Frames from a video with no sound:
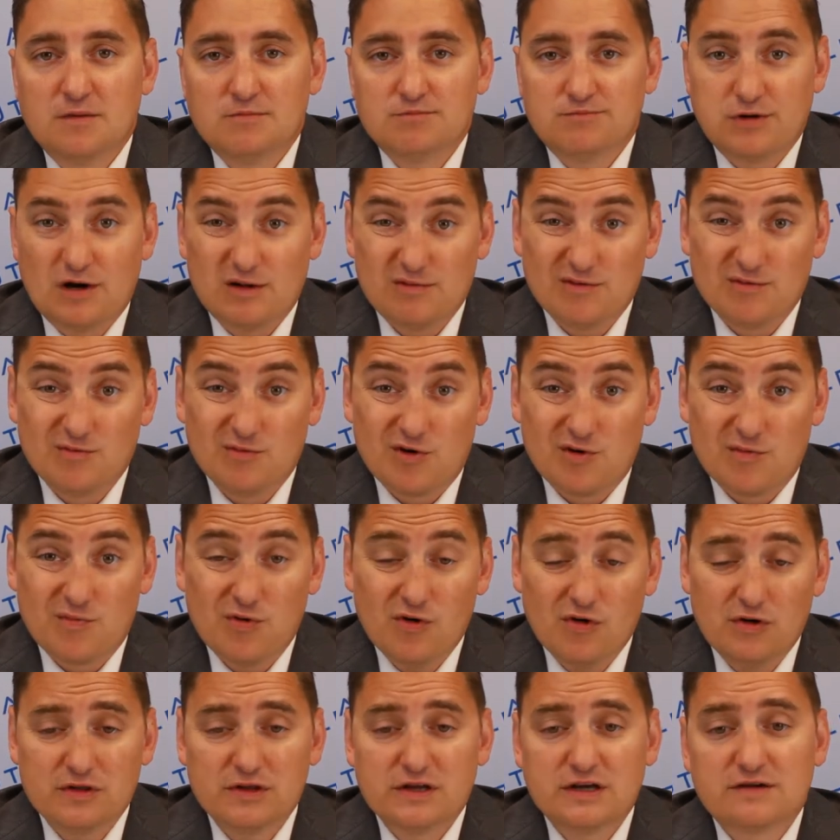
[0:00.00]
Probably more
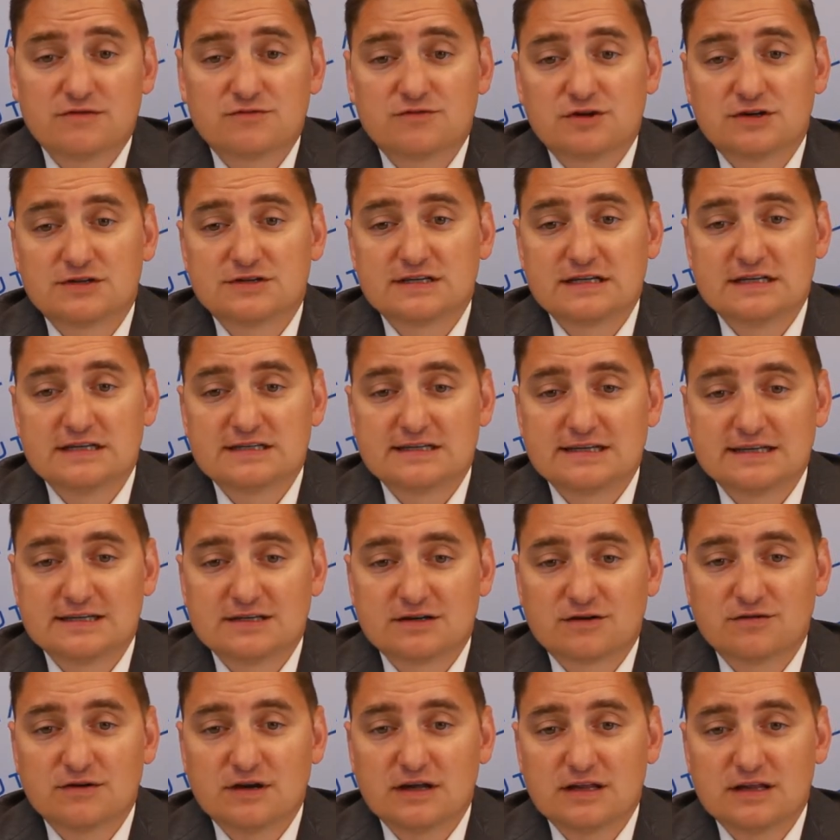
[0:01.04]
importantly, if trustees
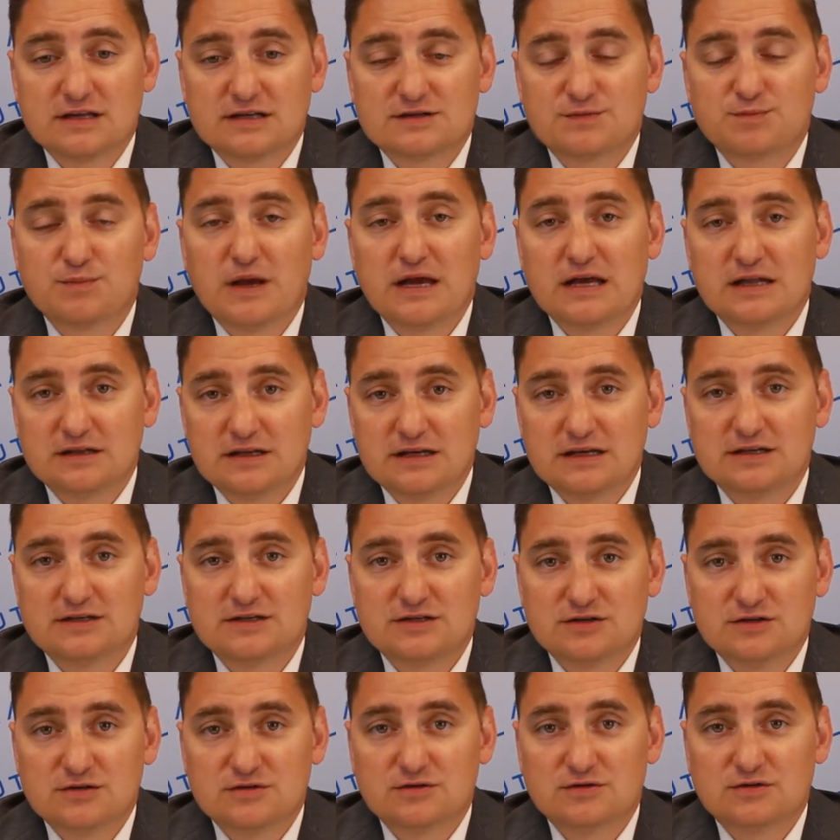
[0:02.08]
disagree, this may lead
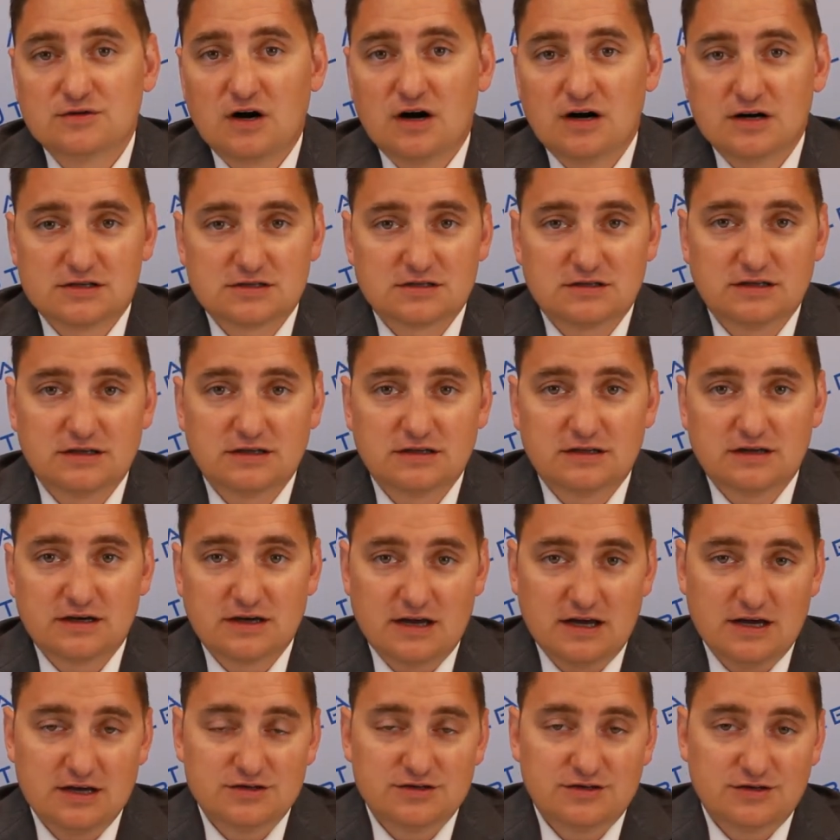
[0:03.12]
to costly
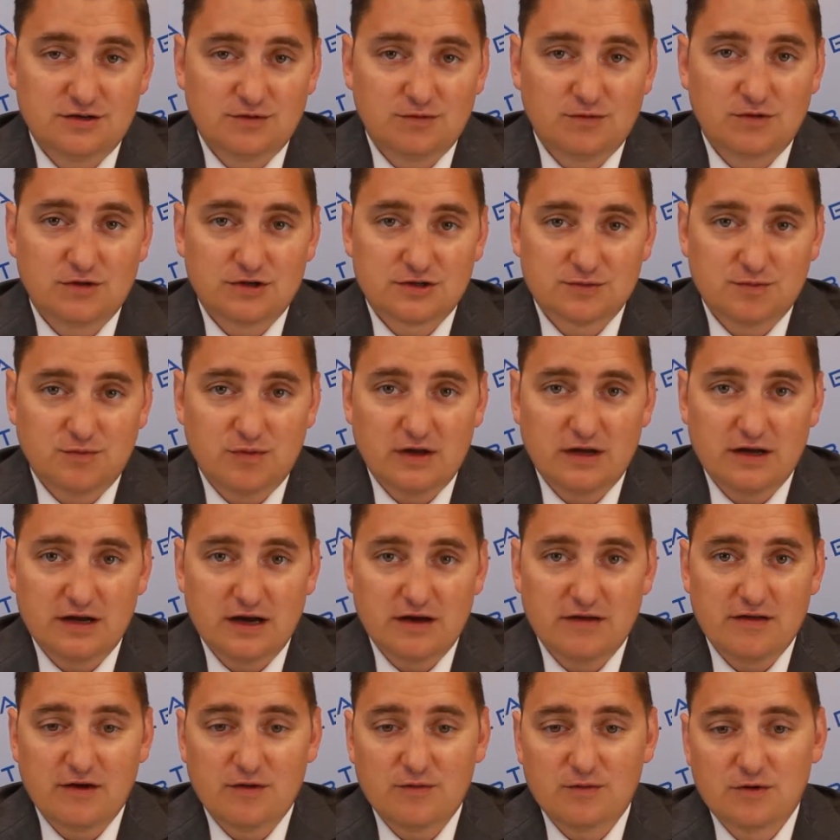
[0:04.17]
litigation, and we'll explain
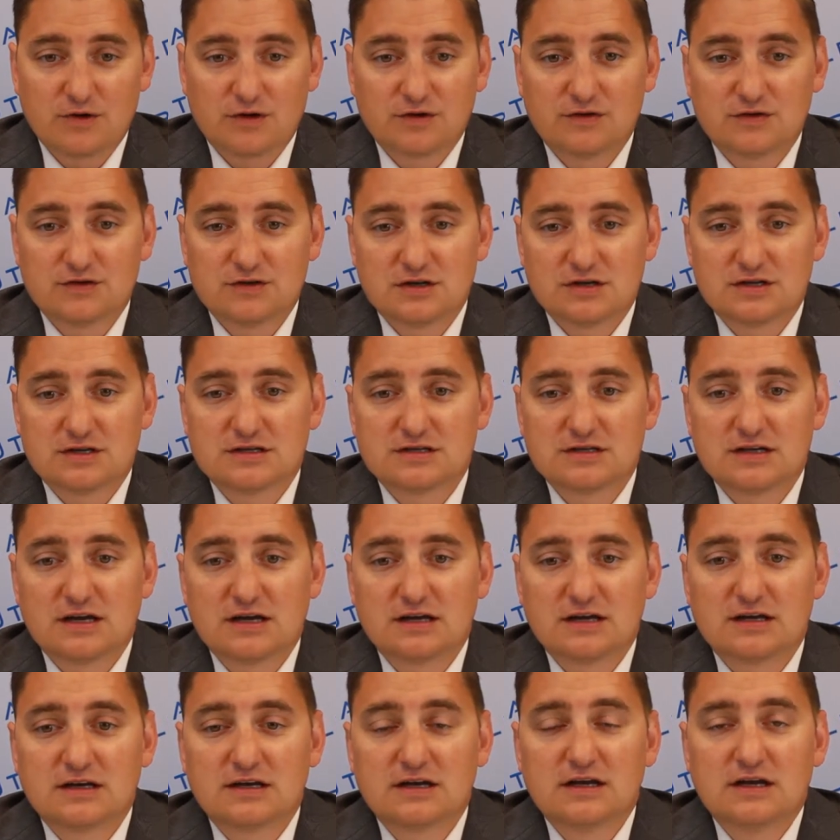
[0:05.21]
how that works in just a
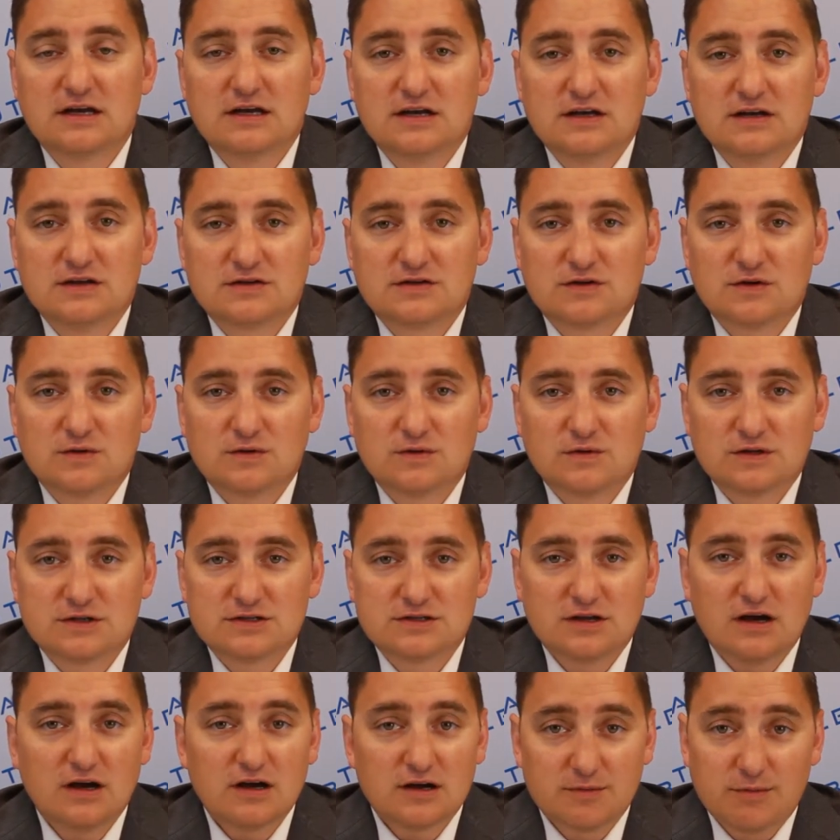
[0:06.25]
second. So let's
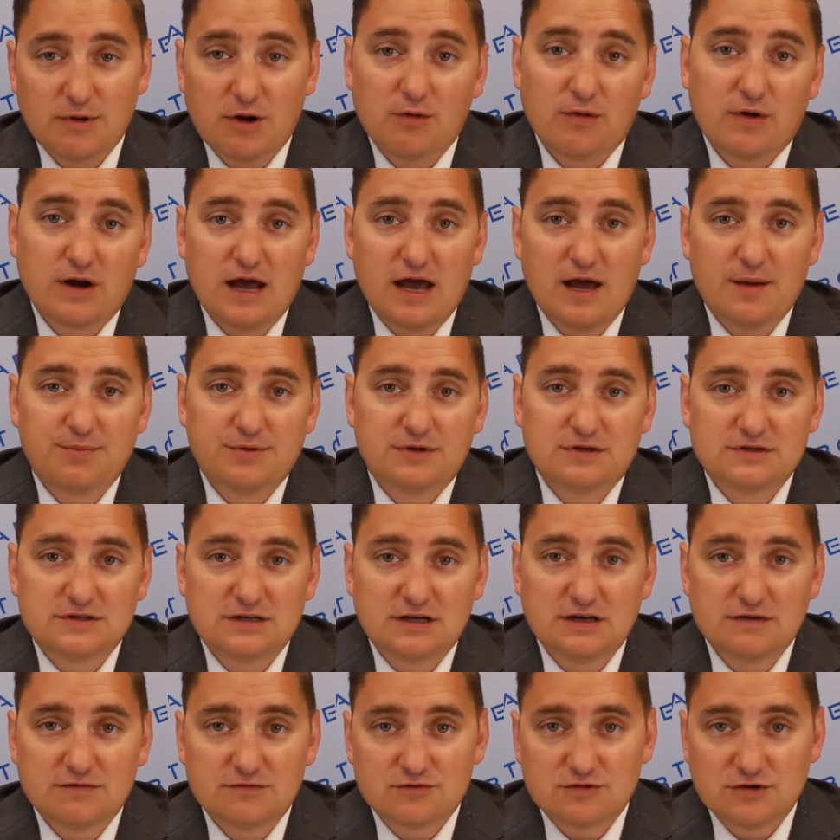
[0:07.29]
talk about what happens
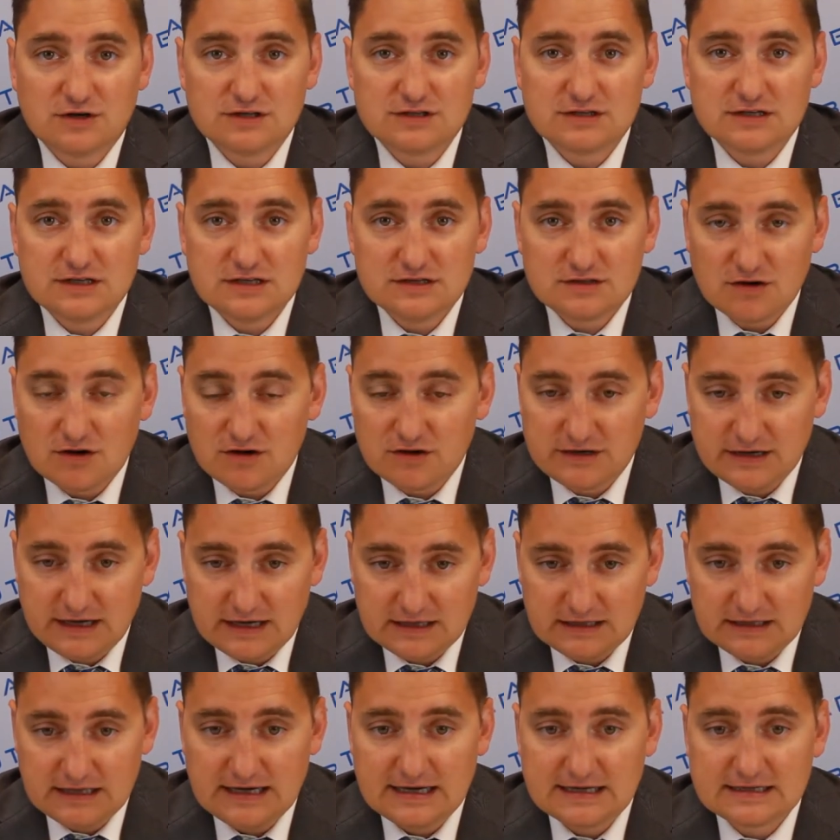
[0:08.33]
if trustees are
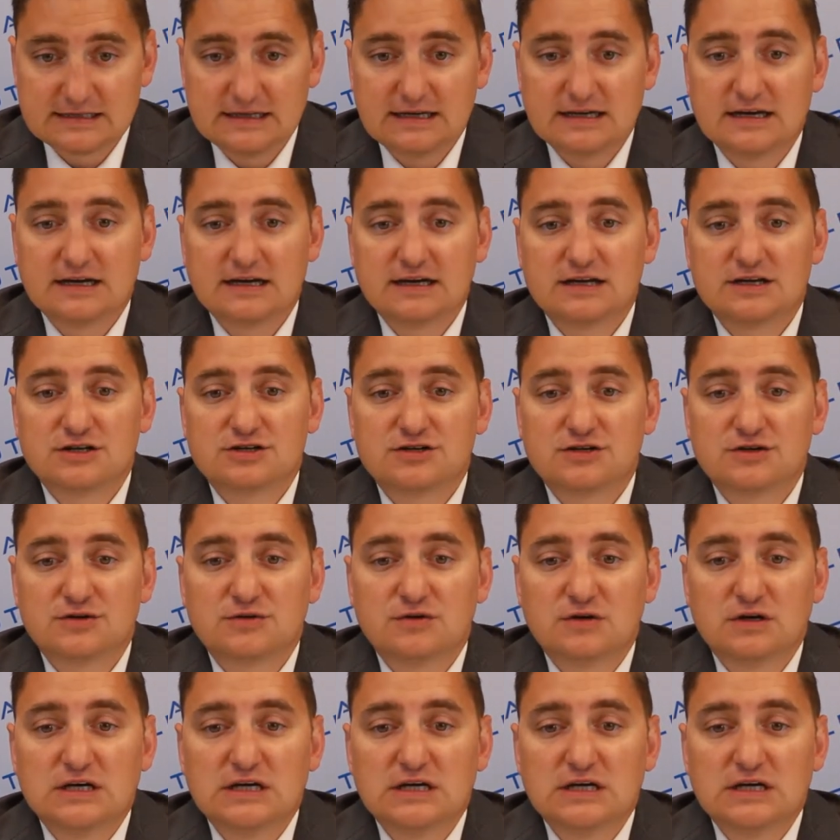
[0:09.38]
deadlocked on an issue.